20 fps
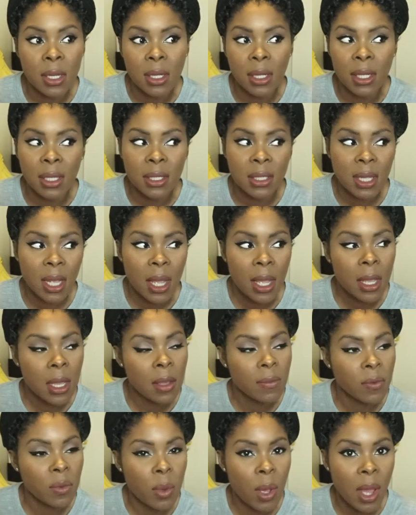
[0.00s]
let's say
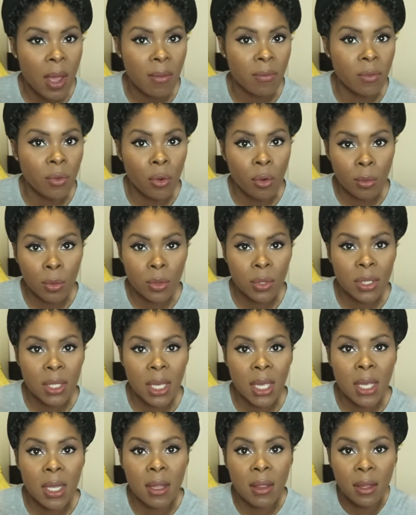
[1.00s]
if you have normal skin,